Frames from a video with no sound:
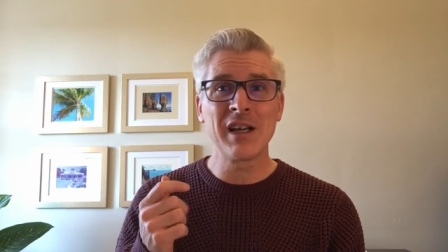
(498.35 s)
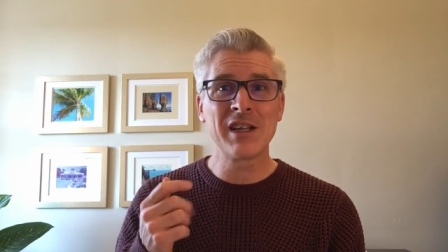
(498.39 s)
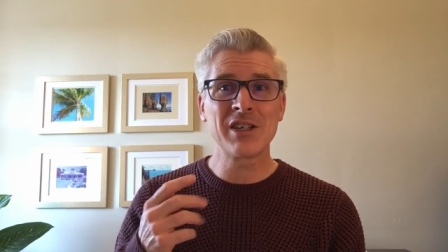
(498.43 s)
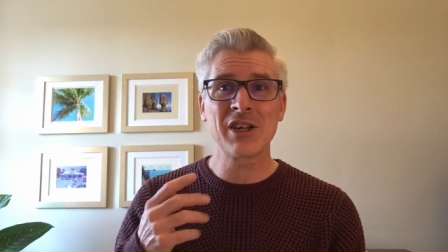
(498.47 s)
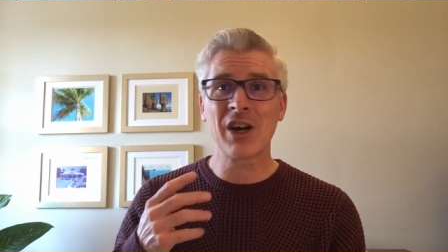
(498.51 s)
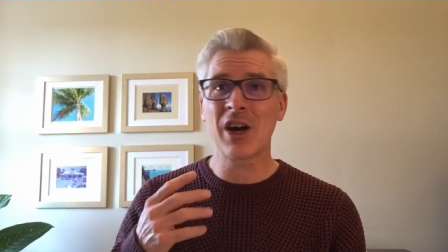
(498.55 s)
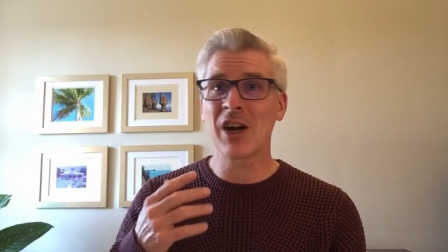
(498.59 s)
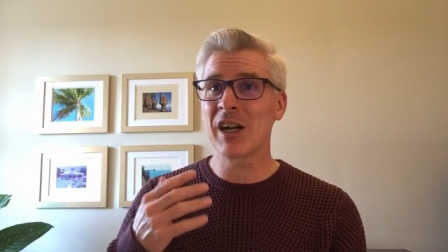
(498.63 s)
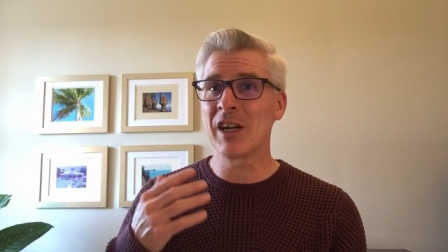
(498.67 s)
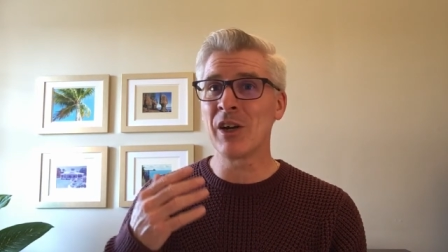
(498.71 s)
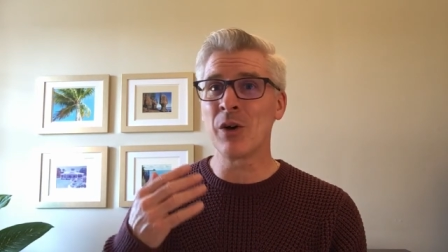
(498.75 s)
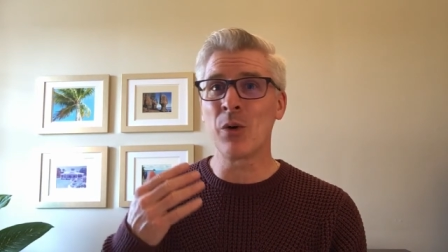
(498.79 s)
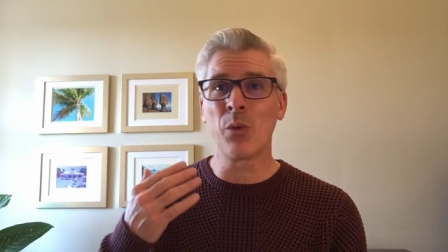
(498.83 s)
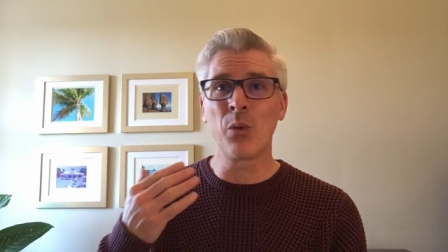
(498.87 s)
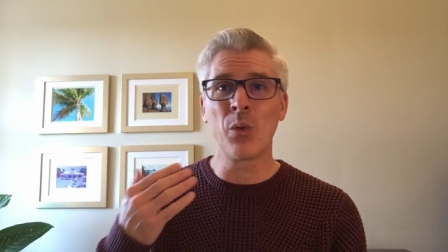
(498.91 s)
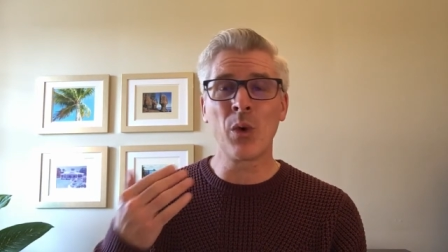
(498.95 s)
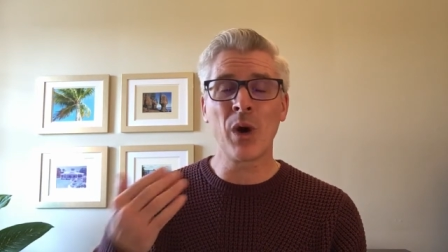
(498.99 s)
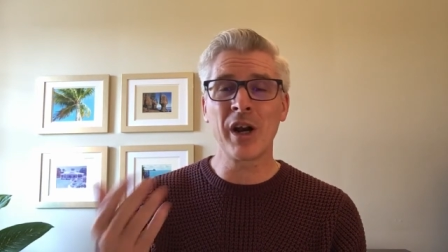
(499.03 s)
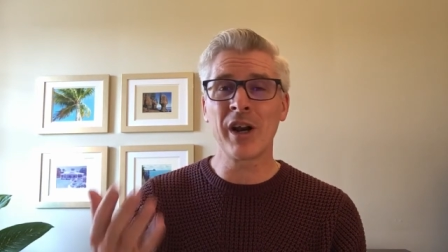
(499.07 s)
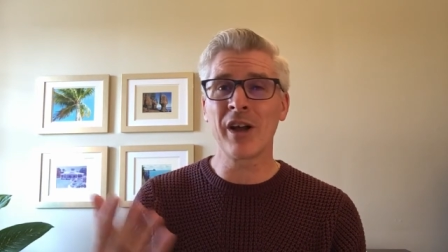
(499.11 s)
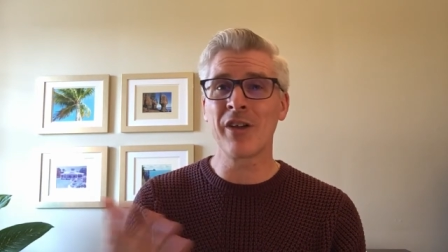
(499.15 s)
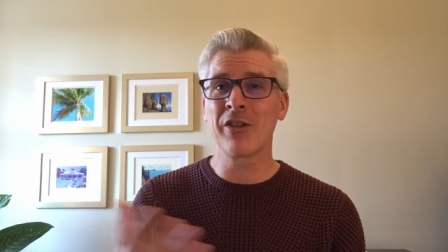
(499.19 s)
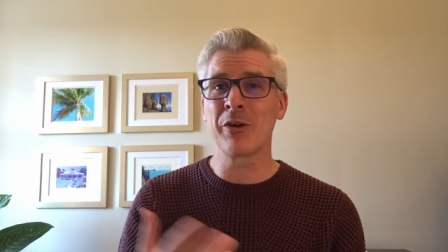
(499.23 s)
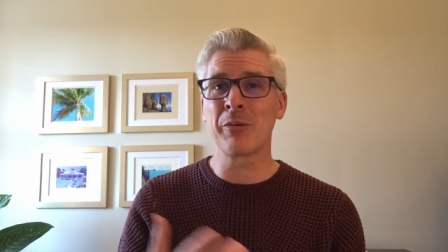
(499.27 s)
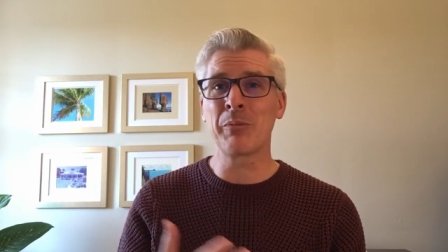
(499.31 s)
talking to
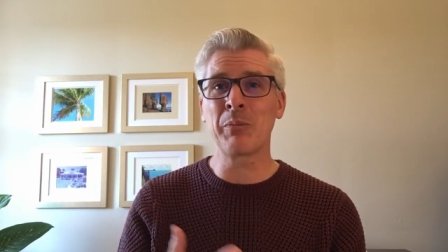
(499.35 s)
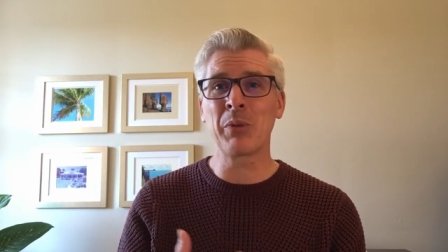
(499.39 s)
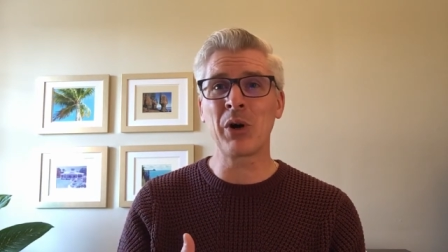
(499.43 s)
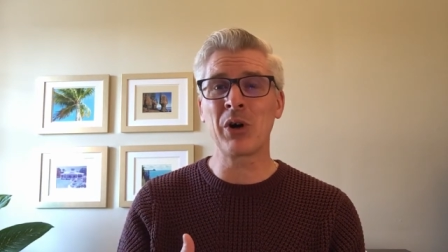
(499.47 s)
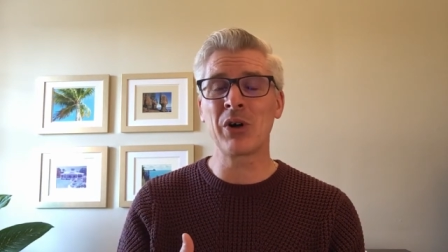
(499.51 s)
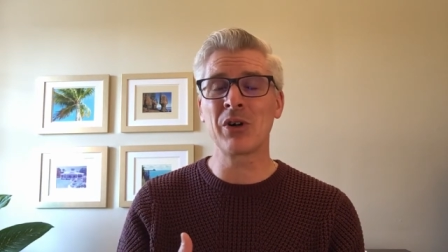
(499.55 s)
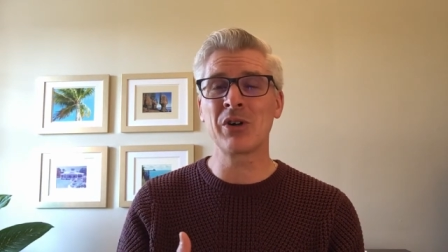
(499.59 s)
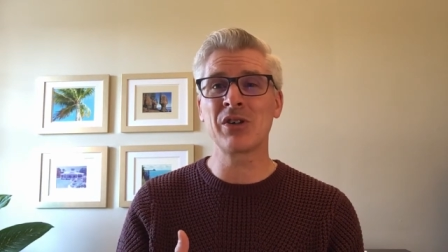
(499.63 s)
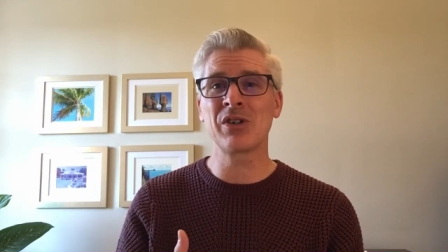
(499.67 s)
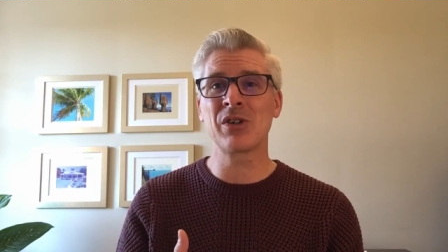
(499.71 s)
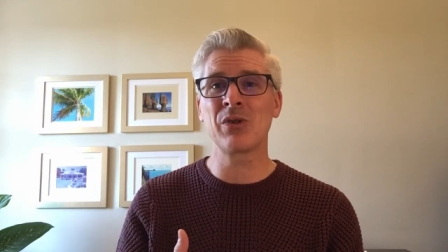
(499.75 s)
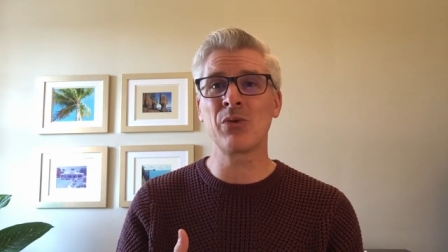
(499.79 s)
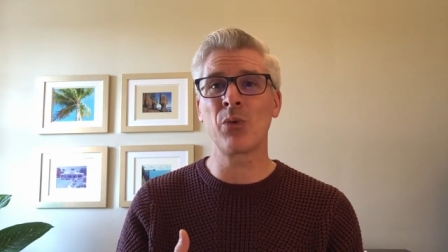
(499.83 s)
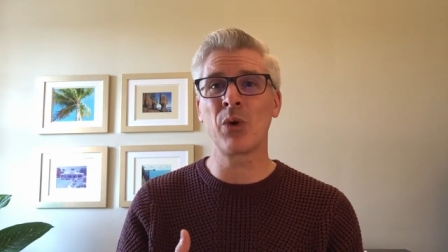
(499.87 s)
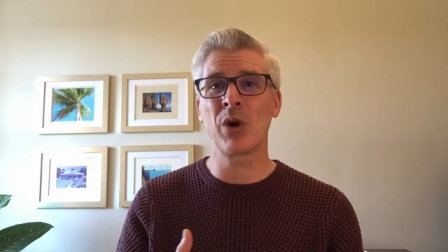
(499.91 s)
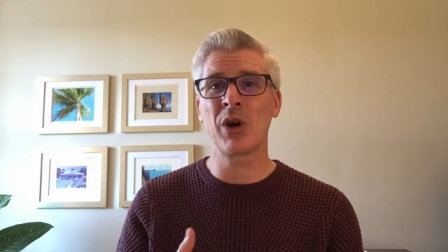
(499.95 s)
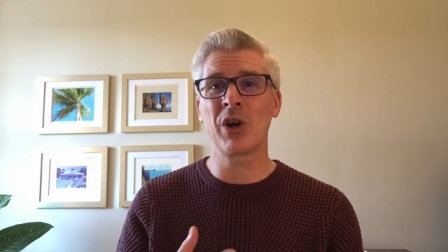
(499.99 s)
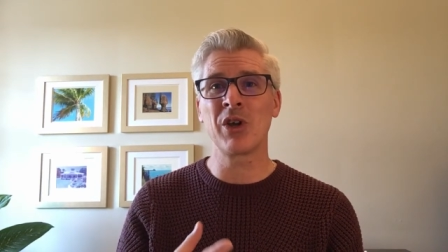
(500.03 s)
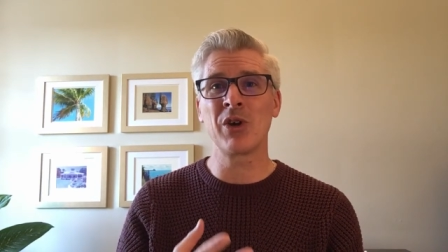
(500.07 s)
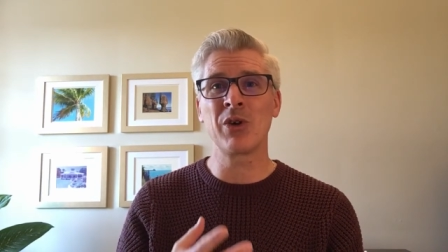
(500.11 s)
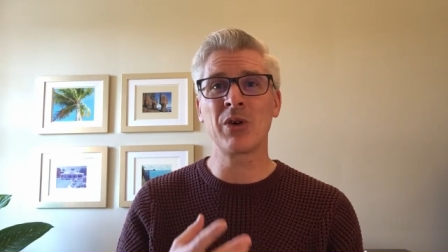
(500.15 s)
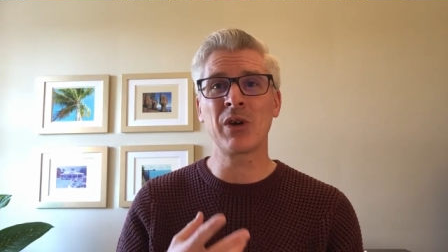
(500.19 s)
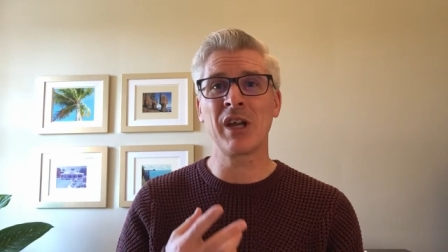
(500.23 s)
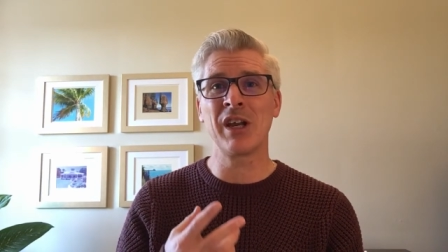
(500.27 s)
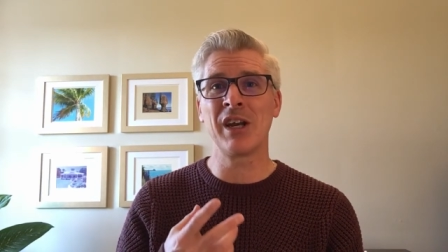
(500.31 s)
one other person where
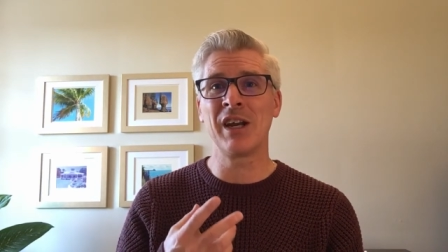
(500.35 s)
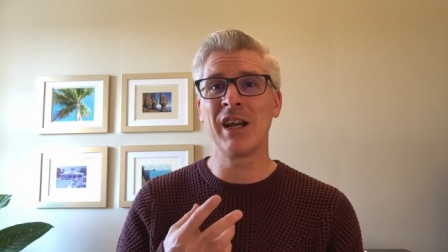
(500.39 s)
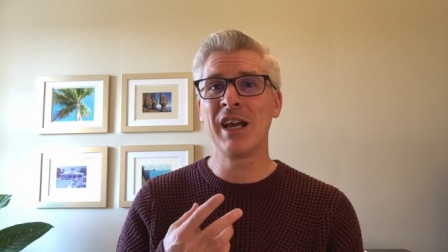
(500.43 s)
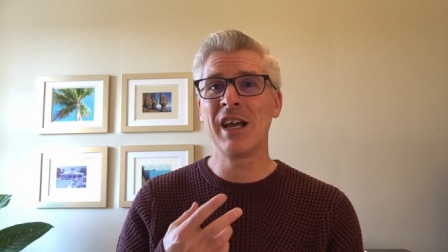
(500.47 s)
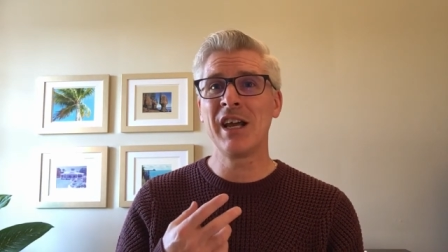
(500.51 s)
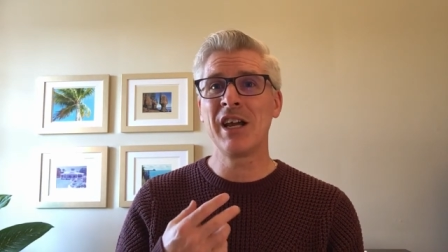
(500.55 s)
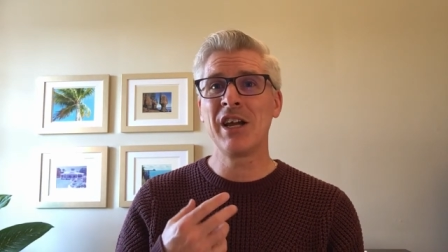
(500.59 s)
you can